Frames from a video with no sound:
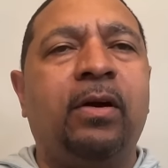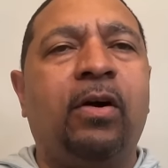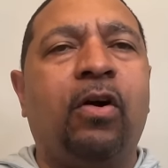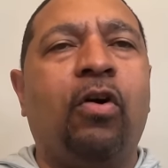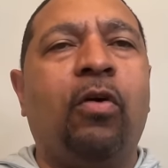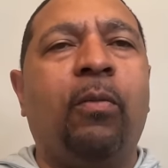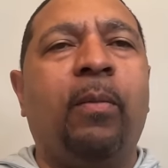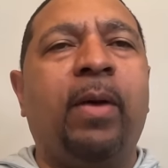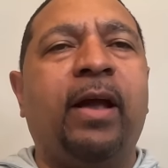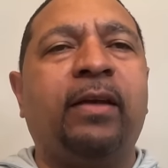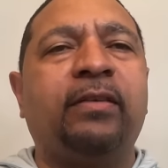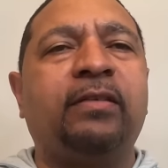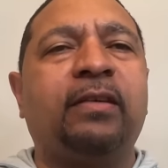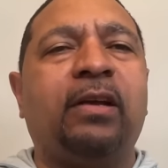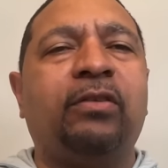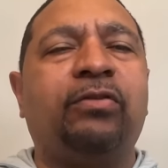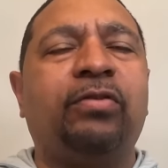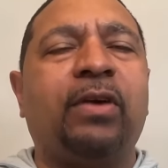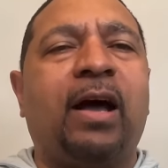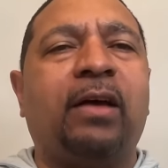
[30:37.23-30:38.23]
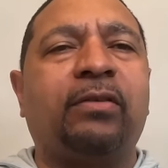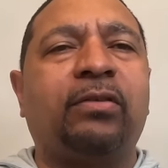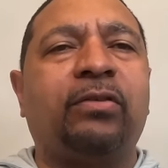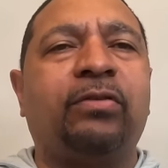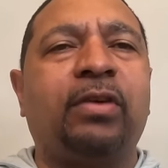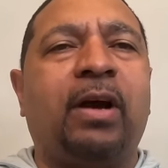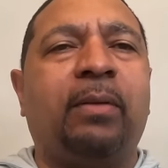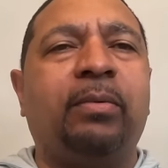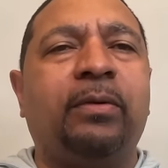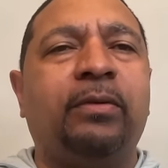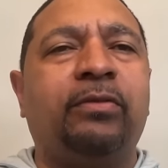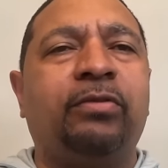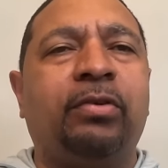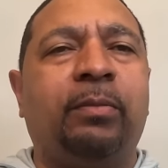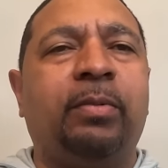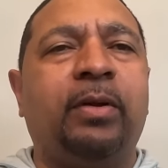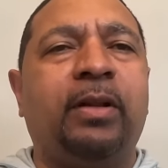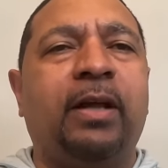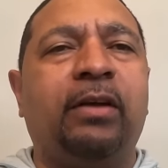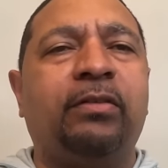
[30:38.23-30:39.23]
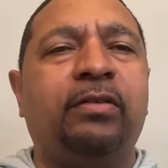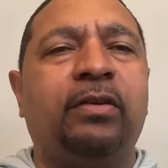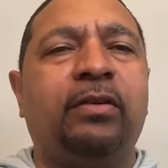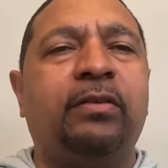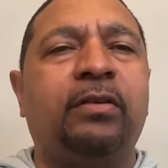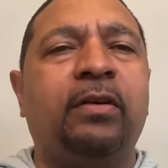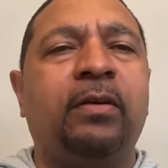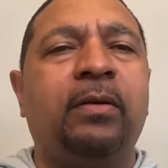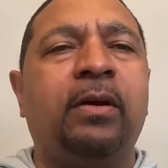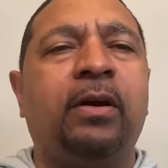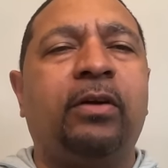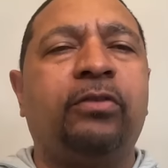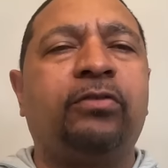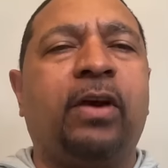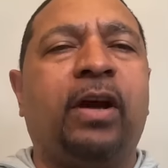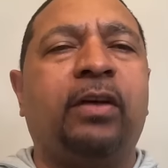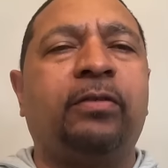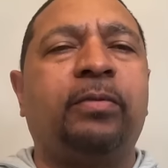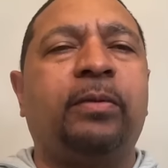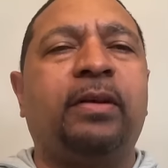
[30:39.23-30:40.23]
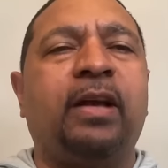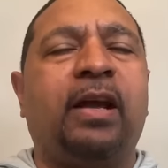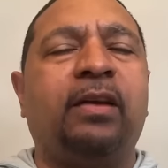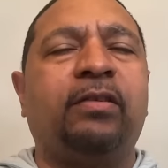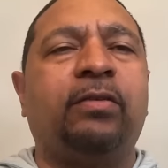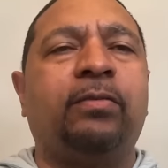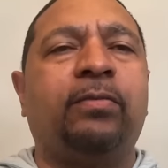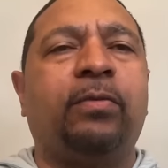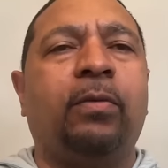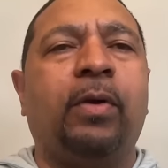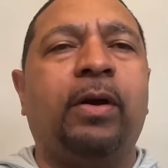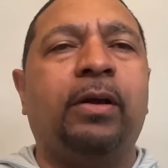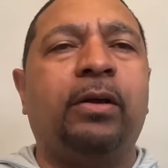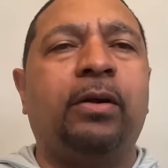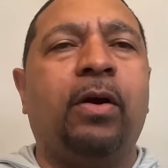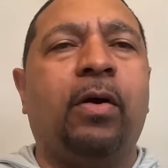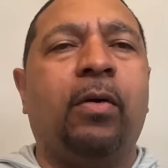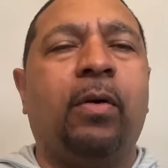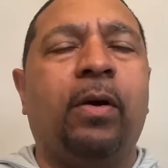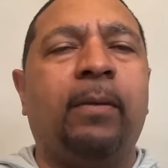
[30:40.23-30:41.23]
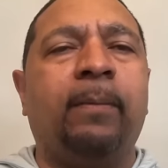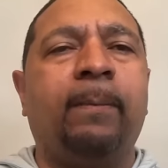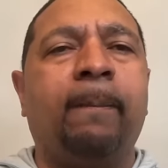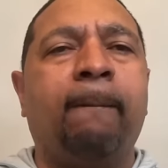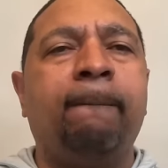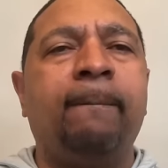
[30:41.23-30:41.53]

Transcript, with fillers: Old man said, Trials and tri- tribulations, transportation for where you're going.